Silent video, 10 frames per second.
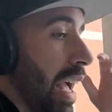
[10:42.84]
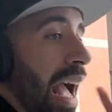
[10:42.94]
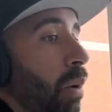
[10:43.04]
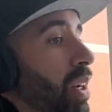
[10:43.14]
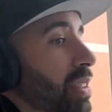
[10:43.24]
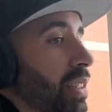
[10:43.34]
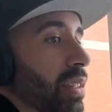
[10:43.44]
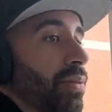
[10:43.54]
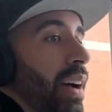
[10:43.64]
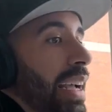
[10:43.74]
I want to see
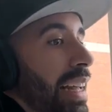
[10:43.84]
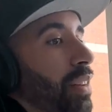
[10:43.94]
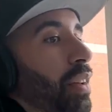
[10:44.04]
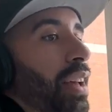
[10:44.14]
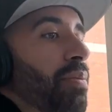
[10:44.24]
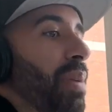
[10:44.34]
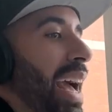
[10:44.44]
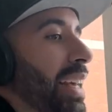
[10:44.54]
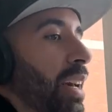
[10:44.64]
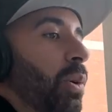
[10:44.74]
this fight. And if
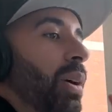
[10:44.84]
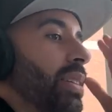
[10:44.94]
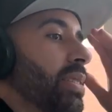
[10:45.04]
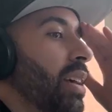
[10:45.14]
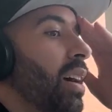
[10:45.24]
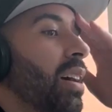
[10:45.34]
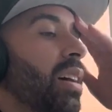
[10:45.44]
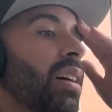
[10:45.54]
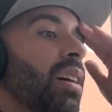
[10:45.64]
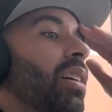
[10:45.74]
Pacquiao wins,
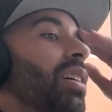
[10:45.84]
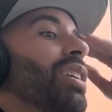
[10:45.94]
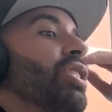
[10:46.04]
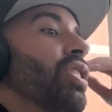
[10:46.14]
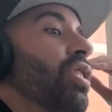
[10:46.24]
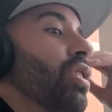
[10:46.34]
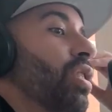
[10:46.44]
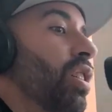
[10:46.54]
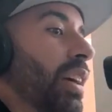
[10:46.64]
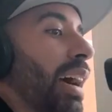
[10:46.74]

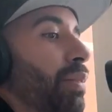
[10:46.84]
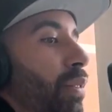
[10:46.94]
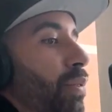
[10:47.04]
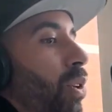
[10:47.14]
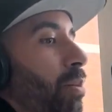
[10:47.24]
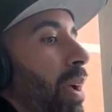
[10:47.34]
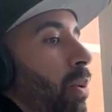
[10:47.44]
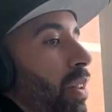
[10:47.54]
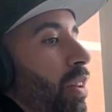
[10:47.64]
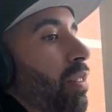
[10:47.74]
look out for Floyd
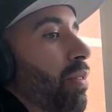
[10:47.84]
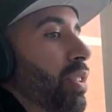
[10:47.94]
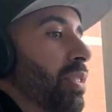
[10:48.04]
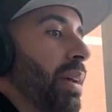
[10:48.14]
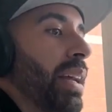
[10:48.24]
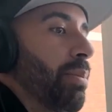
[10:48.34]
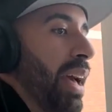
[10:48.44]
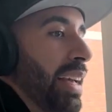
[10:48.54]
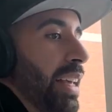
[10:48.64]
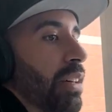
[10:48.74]
Mayweather versus Manny
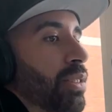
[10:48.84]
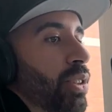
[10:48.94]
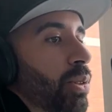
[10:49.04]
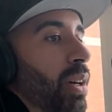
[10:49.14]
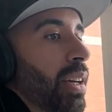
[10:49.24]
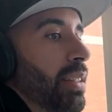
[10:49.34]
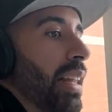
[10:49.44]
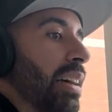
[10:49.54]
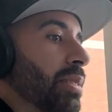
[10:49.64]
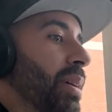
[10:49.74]
Pacquiao too.
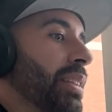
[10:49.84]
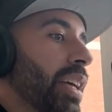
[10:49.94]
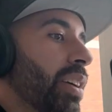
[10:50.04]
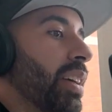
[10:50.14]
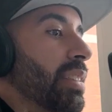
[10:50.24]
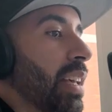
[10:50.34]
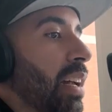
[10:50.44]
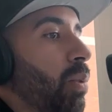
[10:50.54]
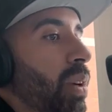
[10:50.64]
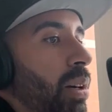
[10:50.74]
That was my theory. That's
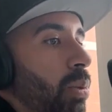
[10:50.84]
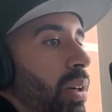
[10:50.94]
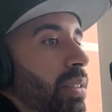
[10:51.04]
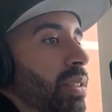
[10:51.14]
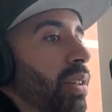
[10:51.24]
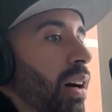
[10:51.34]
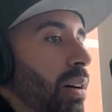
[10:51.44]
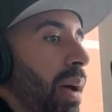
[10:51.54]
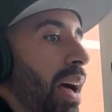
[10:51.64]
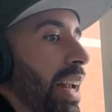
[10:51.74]
kind of one I wanted to talk
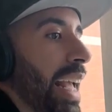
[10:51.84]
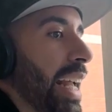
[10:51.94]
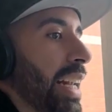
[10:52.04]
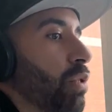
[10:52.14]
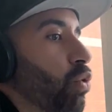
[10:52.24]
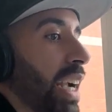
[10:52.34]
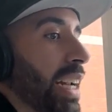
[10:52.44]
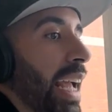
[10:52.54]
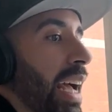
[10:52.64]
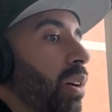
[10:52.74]
about. And right
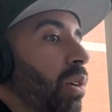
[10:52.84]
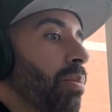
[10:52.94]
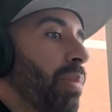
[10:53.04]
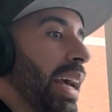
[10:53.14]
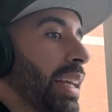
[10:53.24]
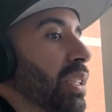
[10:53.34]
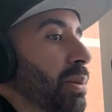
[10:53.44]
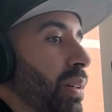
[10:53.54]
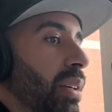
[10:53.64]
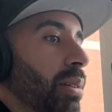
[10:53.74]
now, Pacquiao is
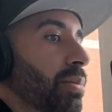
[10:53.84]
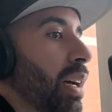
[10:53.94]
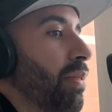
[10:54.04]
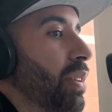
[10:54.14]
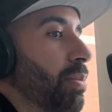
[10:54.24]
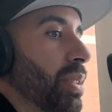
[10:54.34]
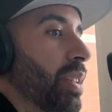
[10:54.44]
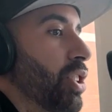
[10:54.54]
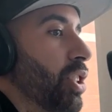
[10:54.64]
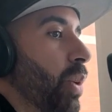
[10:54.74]
putting himself in a
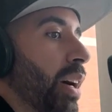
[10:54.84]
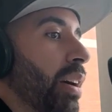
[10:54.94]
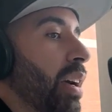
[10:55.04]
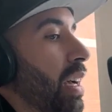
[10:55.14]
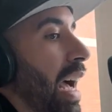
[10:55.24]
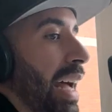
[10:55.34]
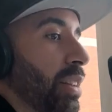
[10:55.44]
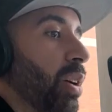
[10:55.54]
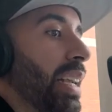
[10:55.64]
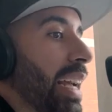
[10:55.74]
position where I
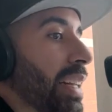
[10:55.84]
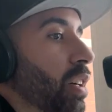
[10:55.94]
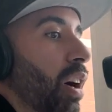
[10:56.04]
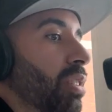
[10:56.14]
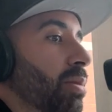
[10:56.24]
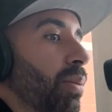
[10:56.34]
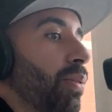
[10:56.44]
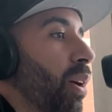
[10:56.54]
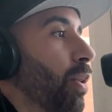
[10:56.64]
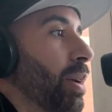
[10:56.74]
thought he had the cards
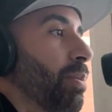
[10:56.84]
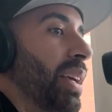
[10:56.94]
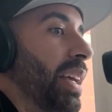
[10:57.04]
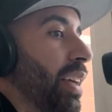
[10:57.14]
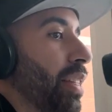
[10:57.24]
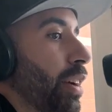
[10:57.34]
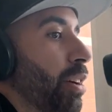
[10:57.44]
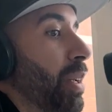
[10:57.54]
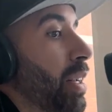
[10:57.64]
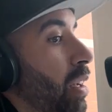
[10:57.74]
before when he beat Keith
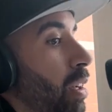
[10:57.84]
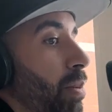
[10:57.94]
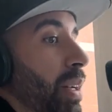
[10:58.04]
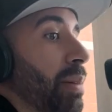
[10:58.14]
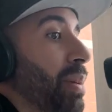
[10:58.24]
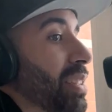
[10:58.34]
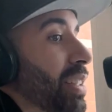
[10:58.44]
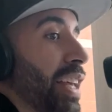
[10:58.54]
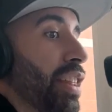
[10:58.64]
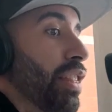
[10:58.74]
Thurman, but he beats
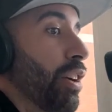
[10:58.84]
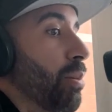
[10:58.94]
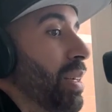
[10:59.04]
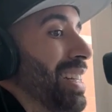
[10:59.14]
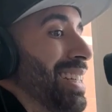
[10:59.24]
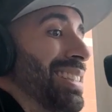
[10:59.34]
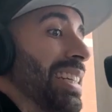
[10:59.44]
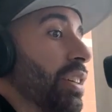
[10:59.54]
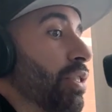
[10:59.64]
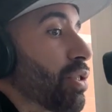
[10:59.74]
Keith Thurman,
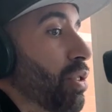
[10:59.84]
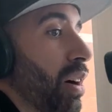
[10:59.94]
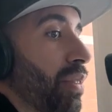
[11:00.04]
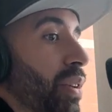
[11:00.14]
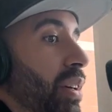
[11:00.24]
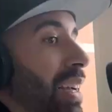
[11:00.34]
Terrence Crawford.